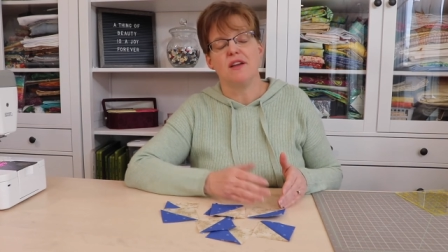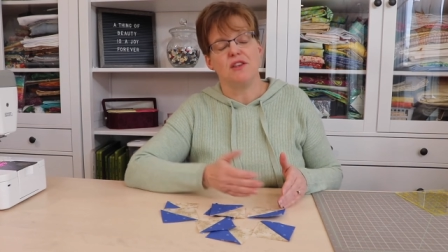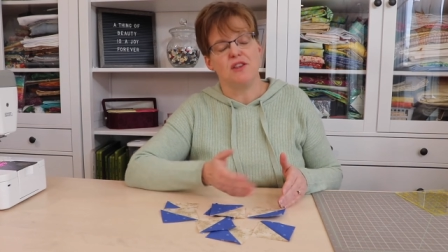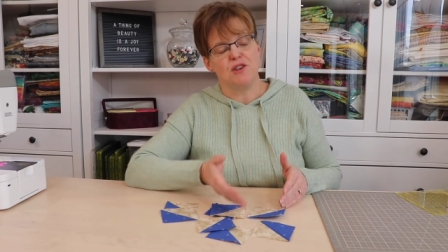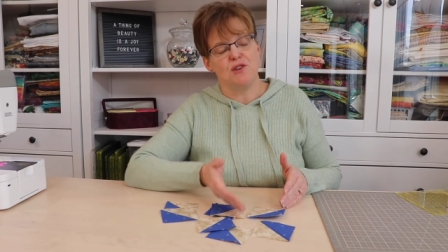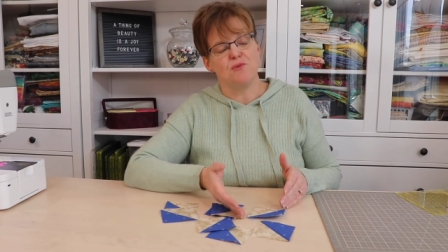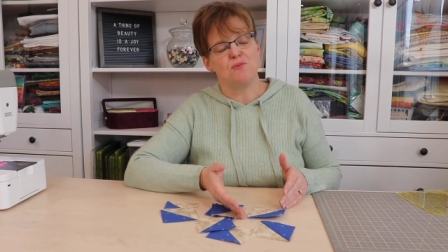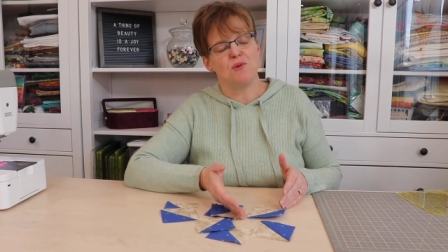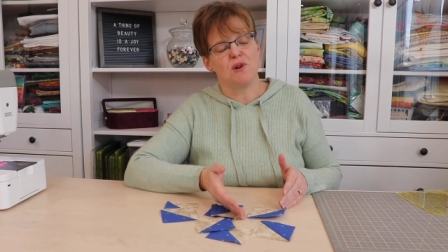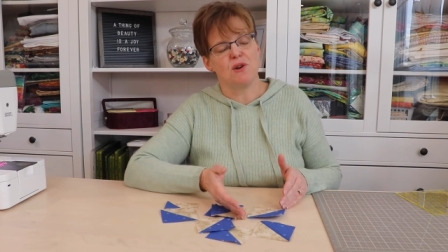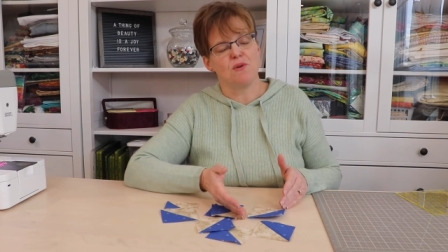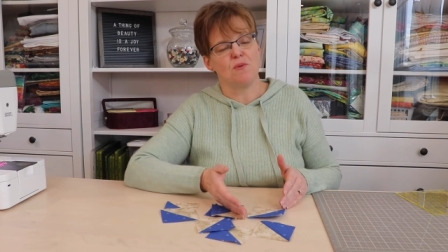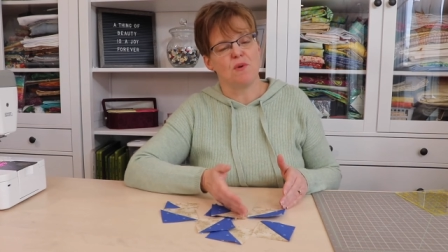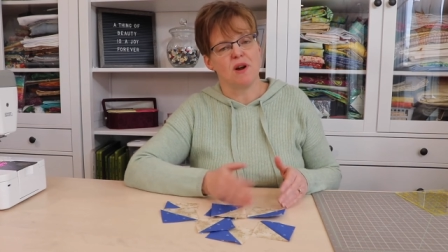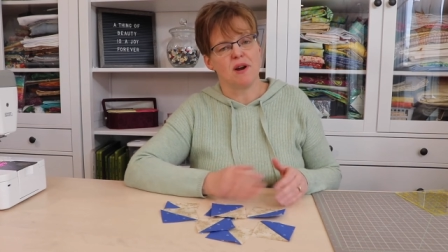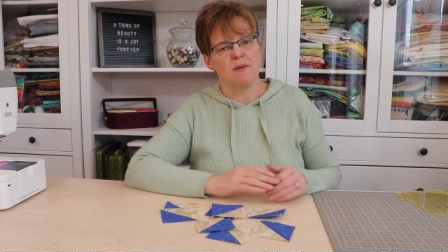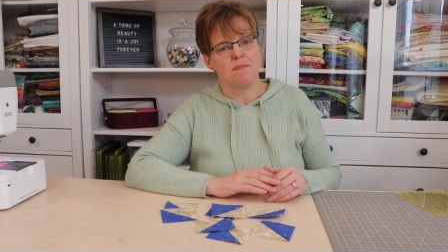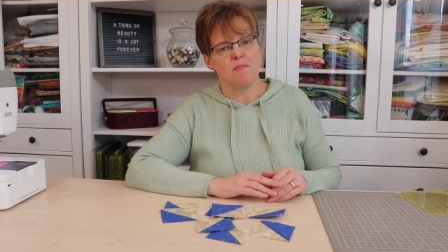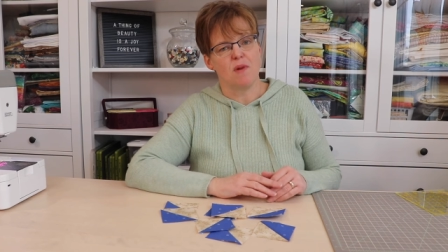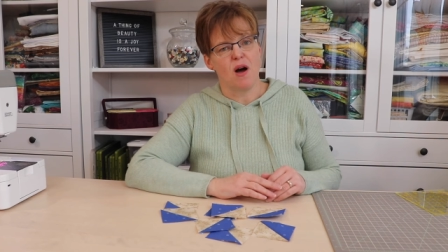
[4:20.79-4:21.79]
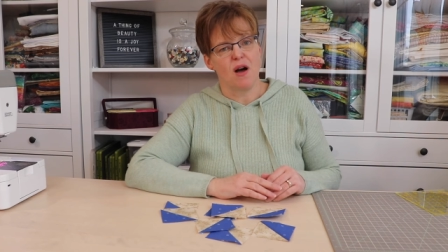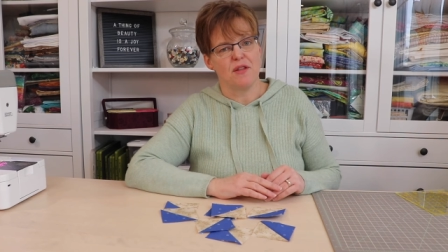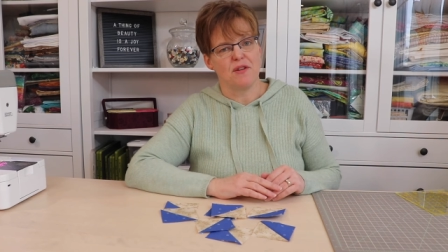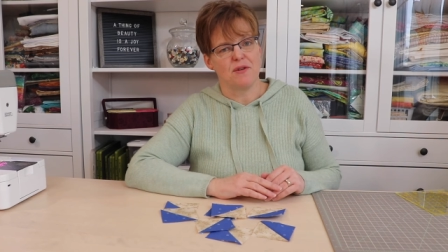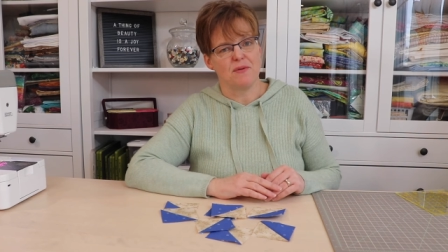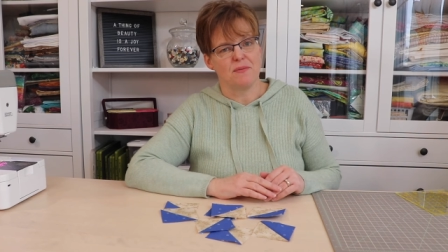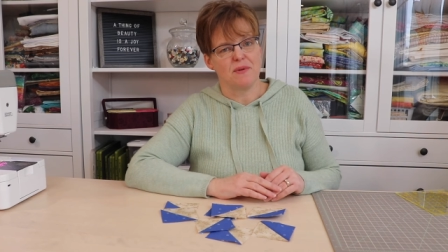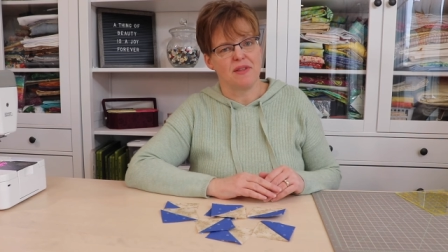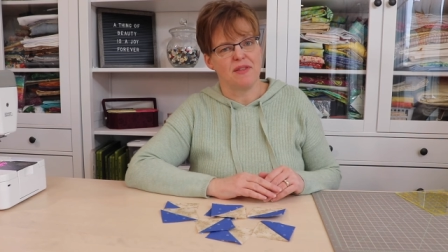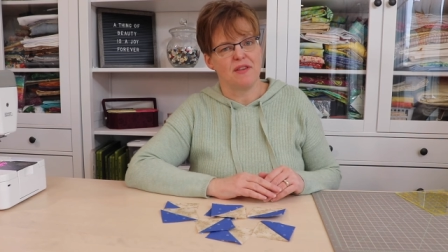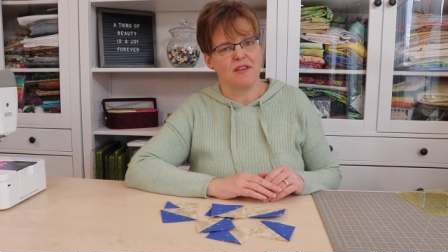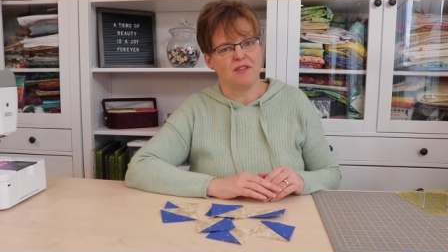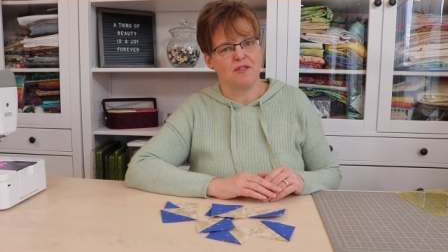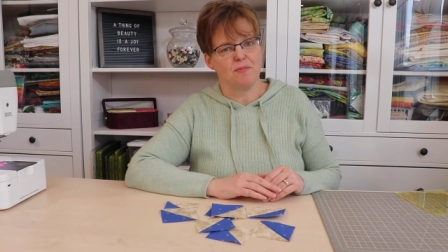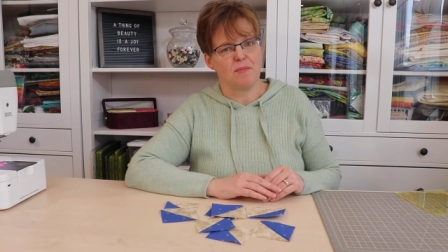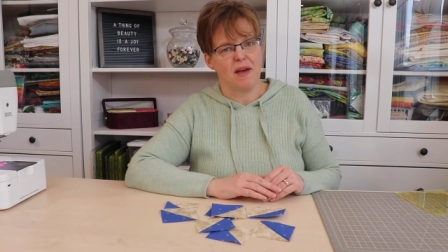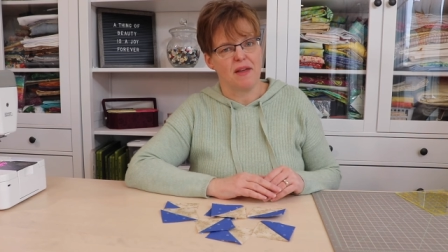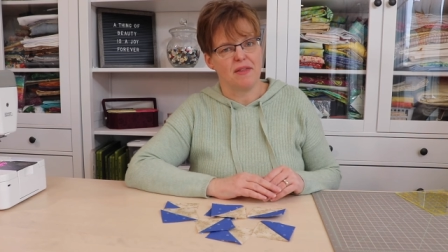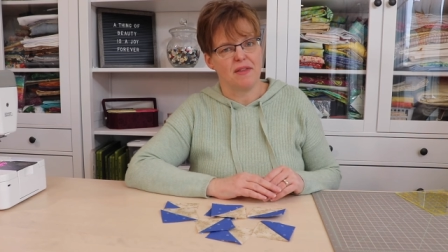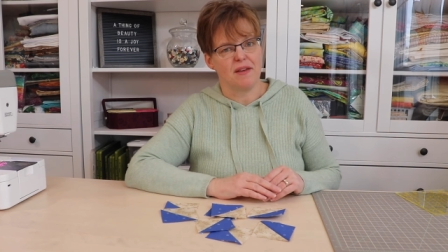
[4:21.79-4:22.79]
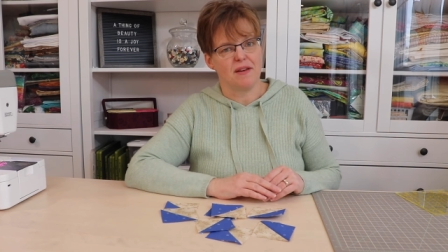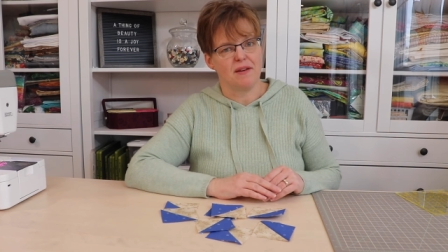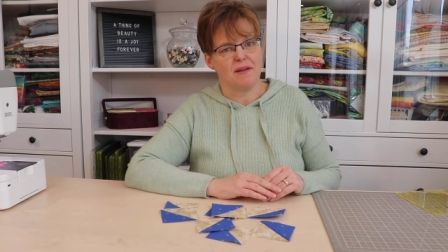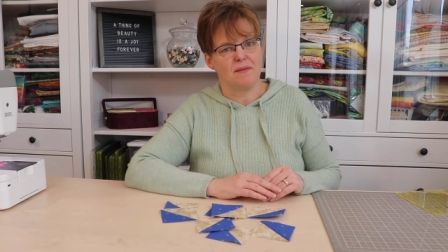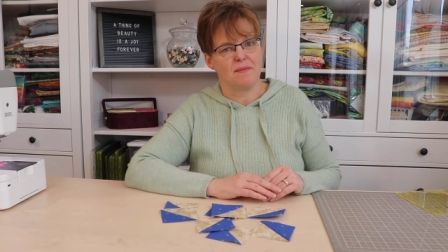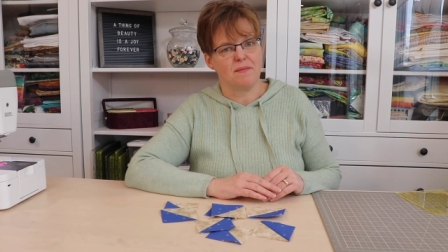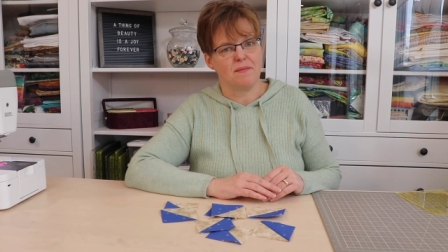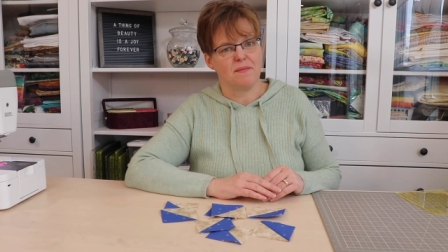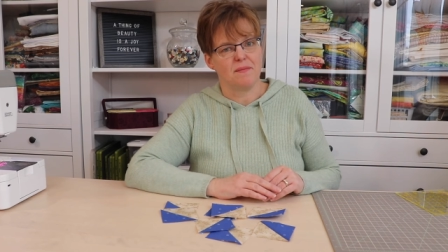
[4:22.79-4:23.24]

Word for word: you wouldn't want to bother with this method.